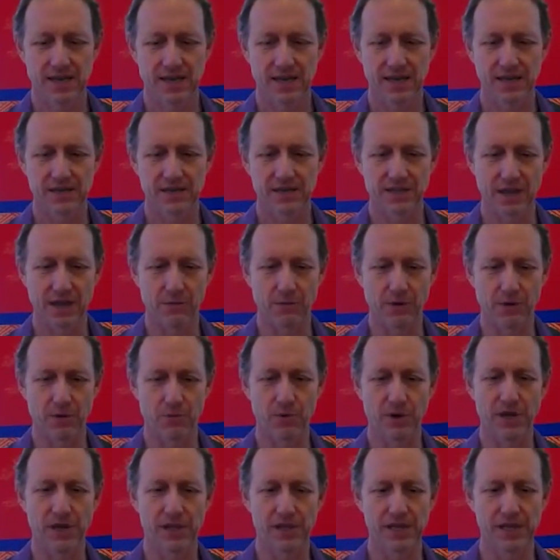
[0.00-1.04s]
is that we
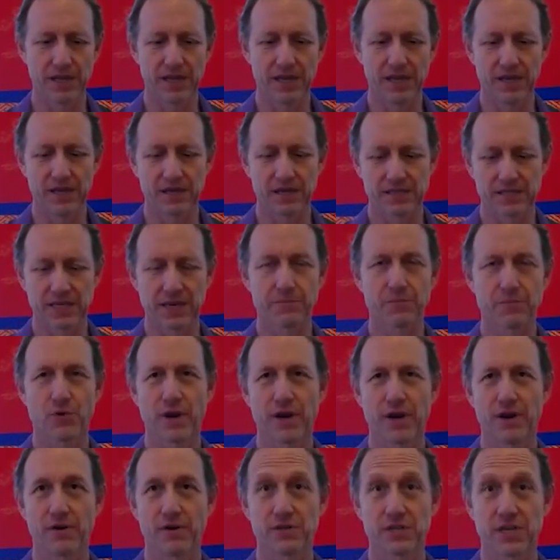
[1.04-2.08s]
really separate
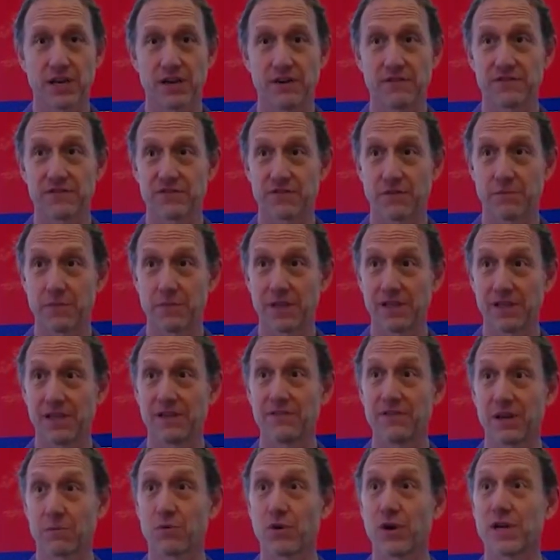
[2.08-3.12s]
ourselves from the
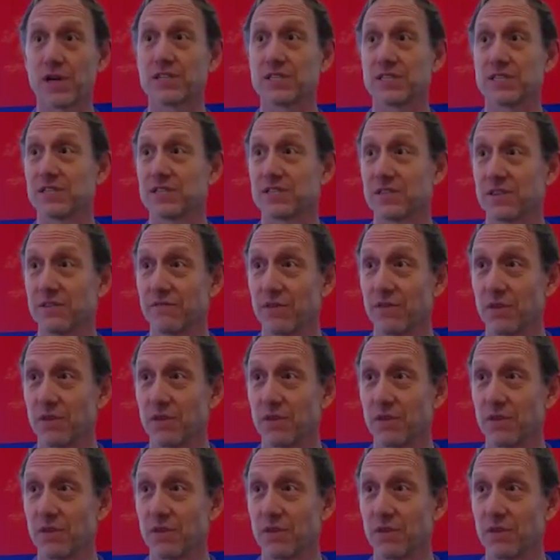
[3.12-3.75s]
living presence of